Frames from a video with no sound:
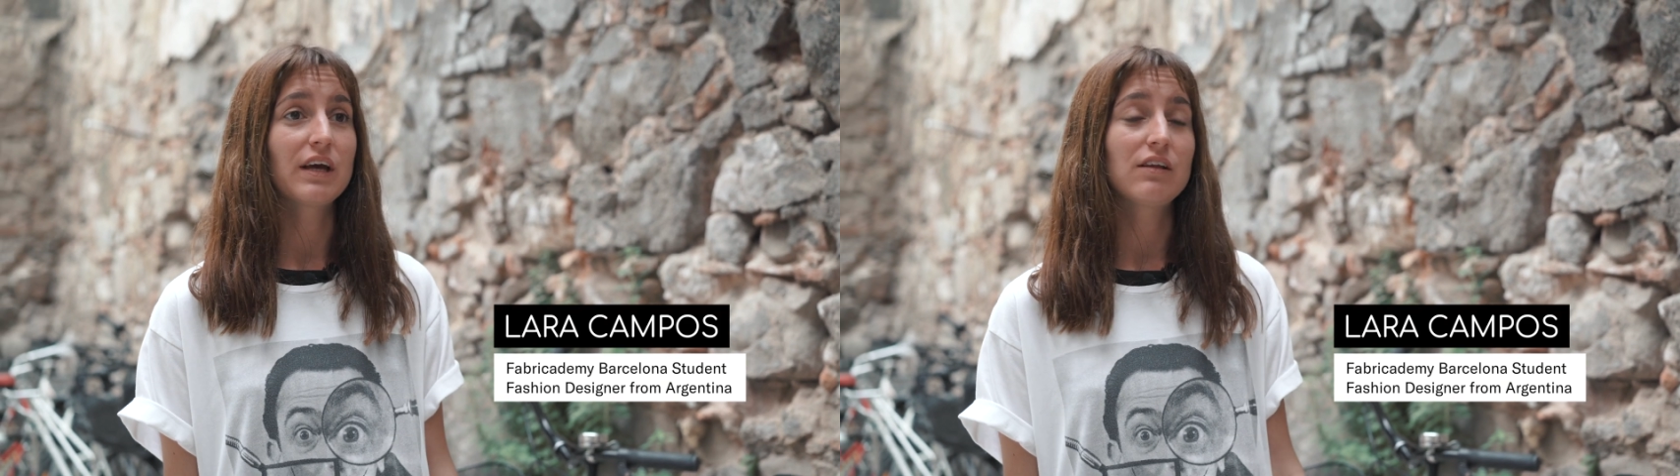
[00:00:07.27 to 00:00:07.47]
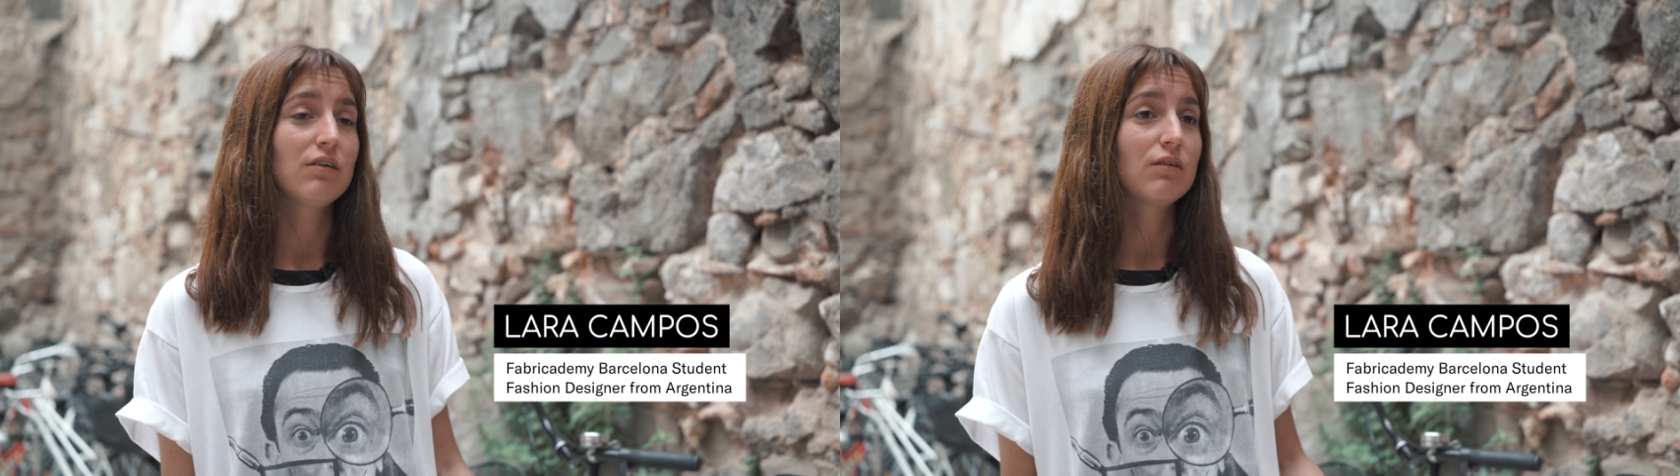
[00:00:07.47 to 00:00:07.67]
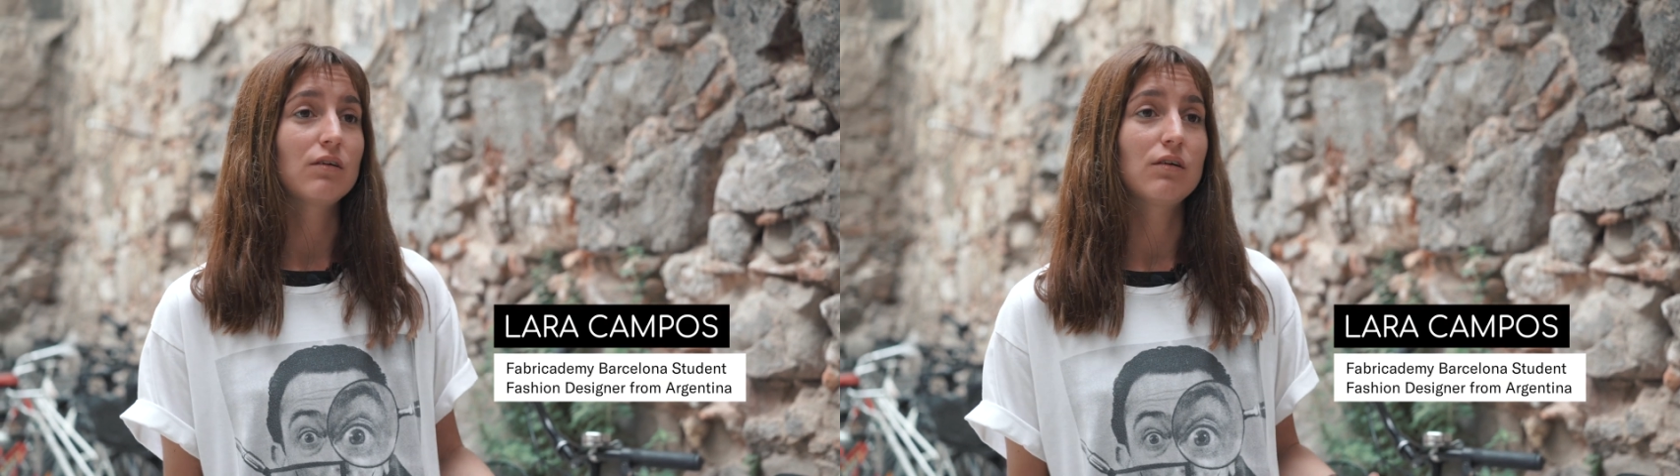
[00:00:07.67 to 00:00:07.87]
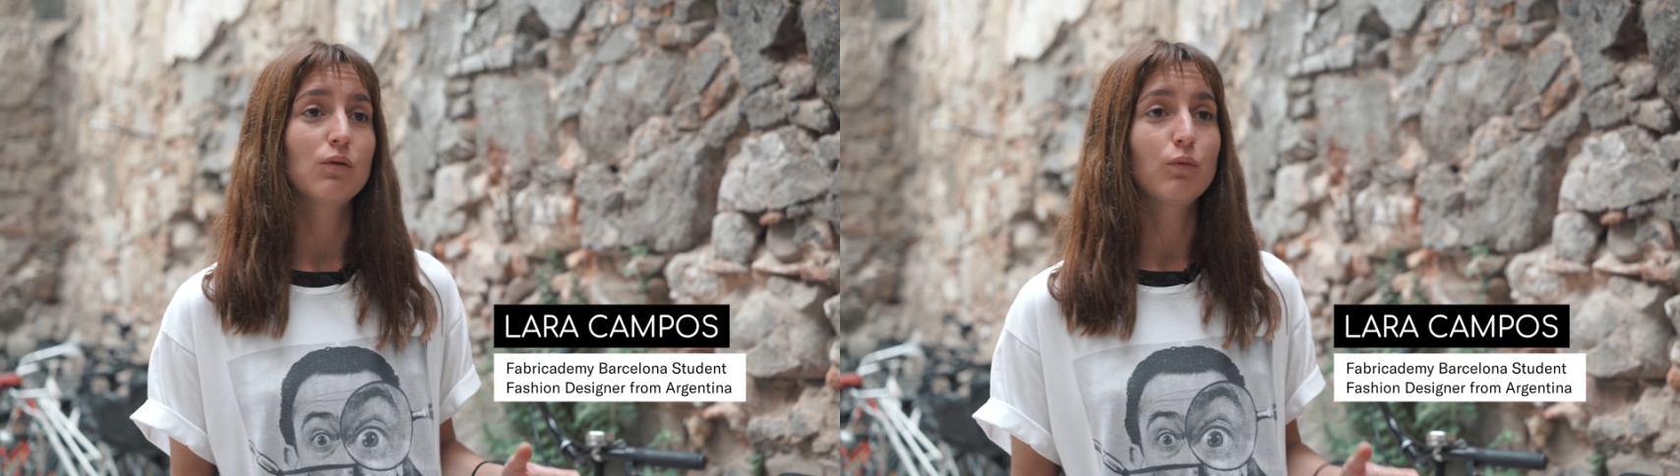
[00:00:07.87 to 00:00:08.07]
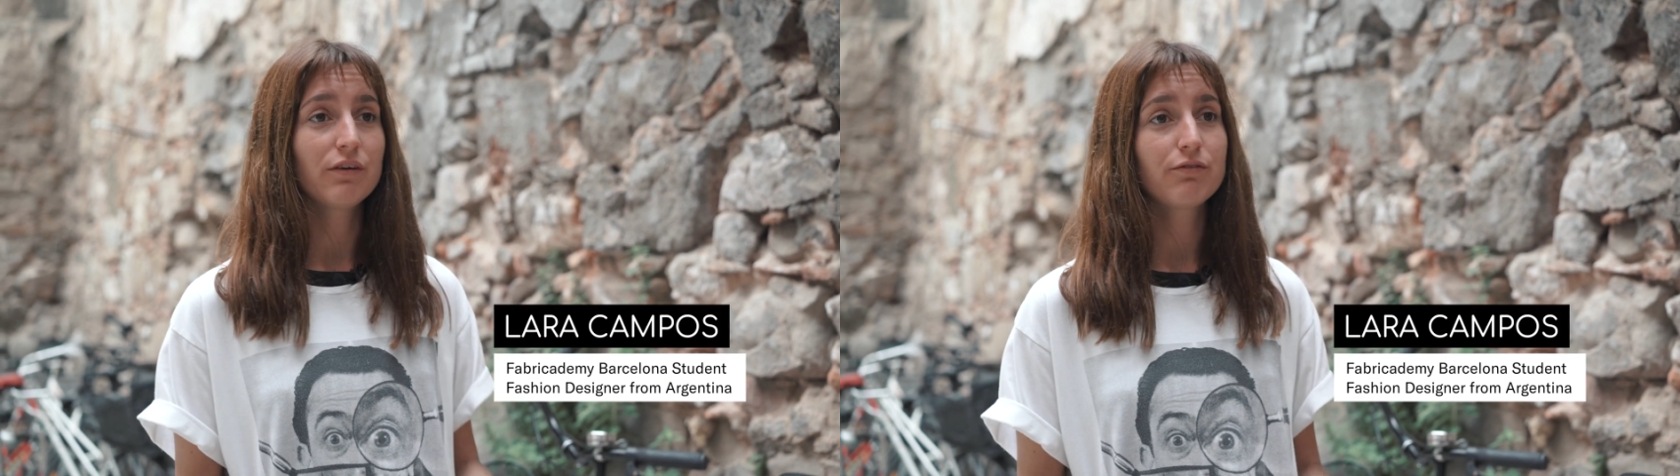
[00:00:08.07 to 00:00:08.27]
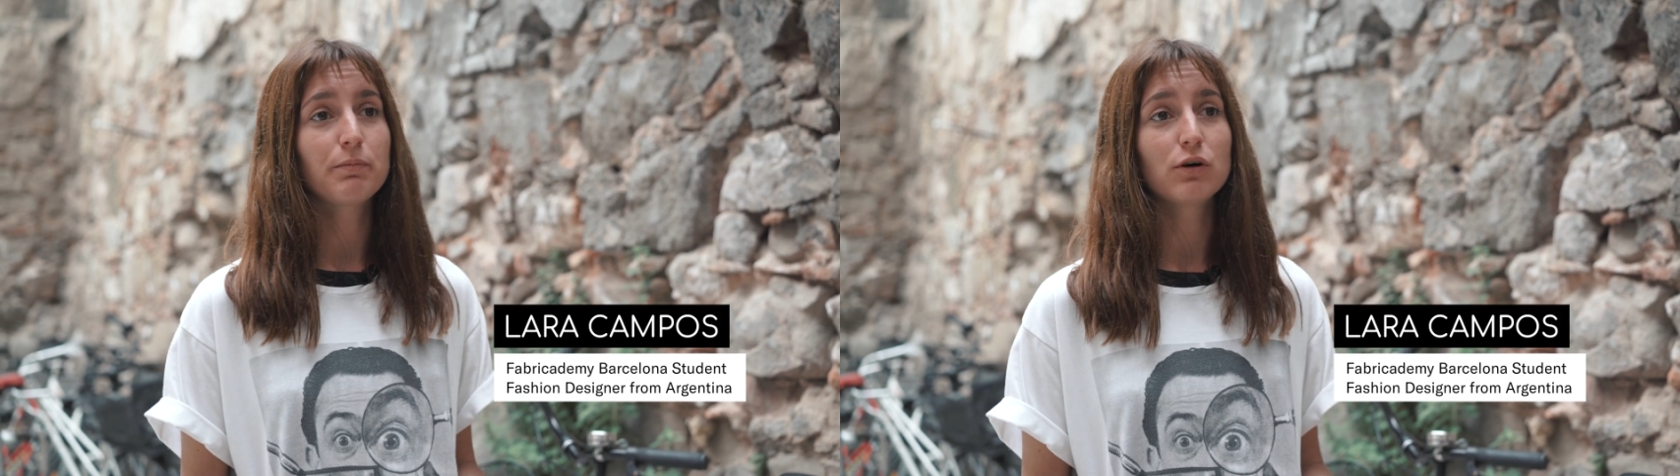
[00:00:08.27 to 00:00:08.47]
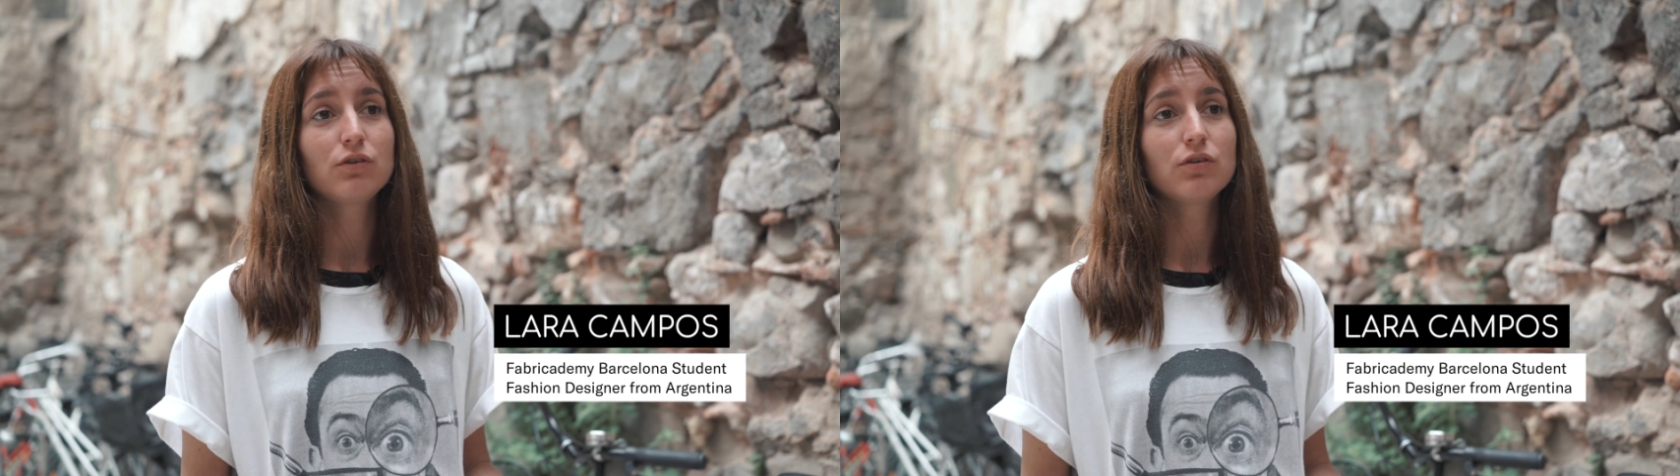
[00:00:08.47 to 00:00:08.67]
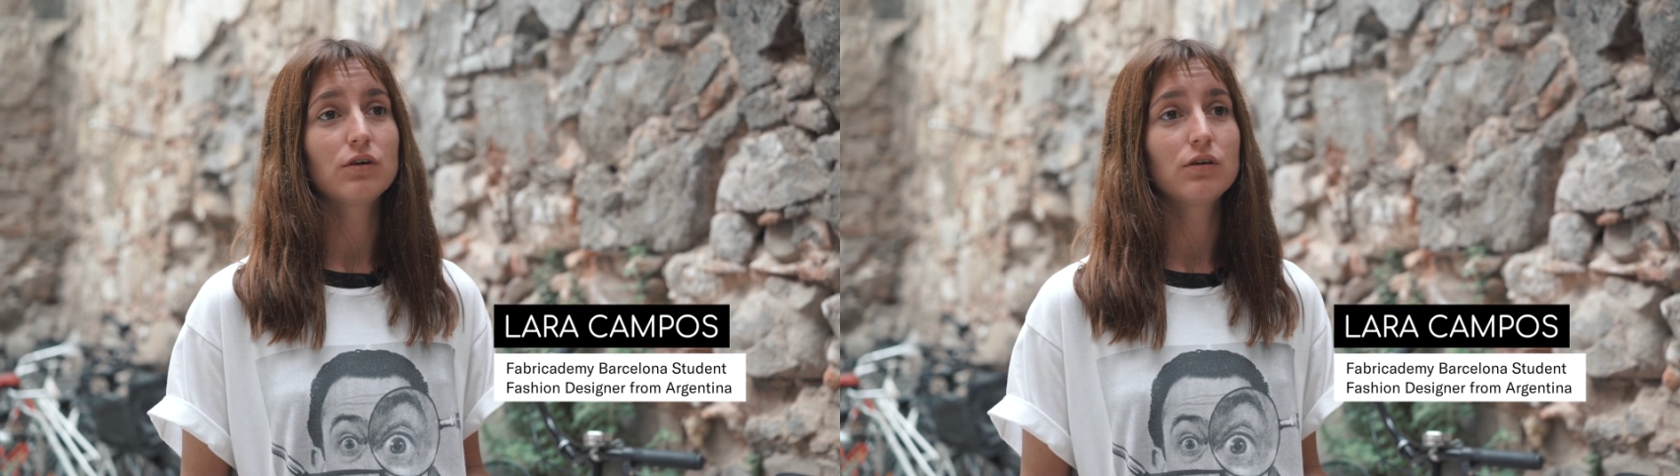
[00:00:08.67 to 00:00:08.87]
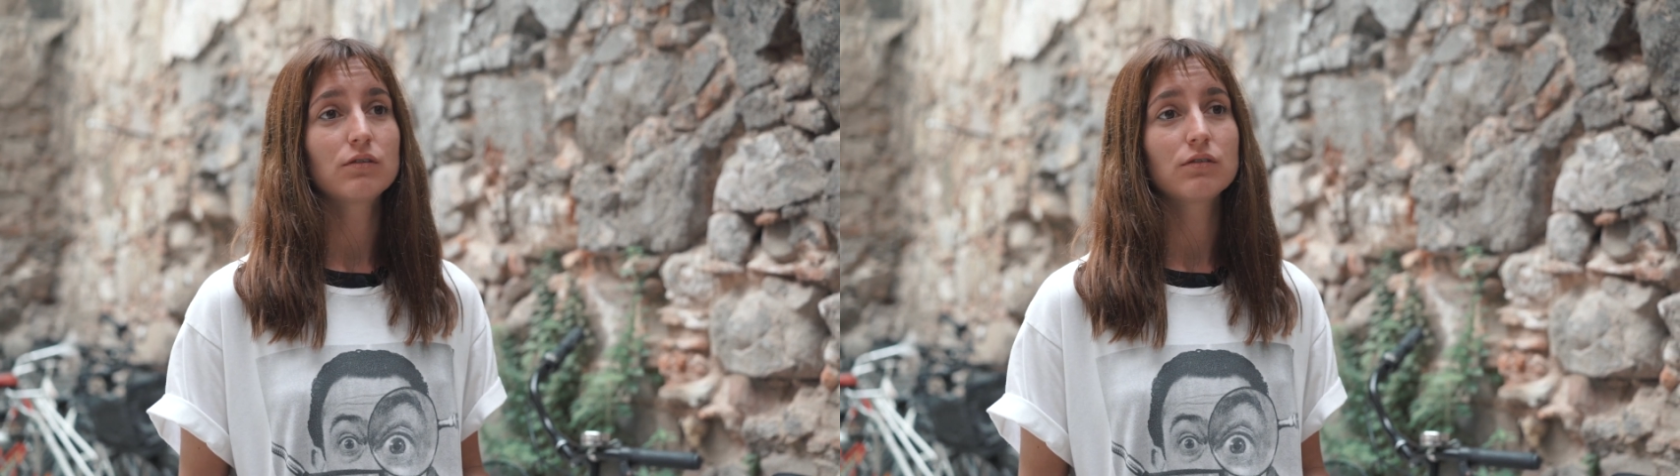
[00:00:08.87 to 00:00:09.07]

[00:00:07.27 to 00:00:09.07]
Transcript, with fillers: get your weave poncho,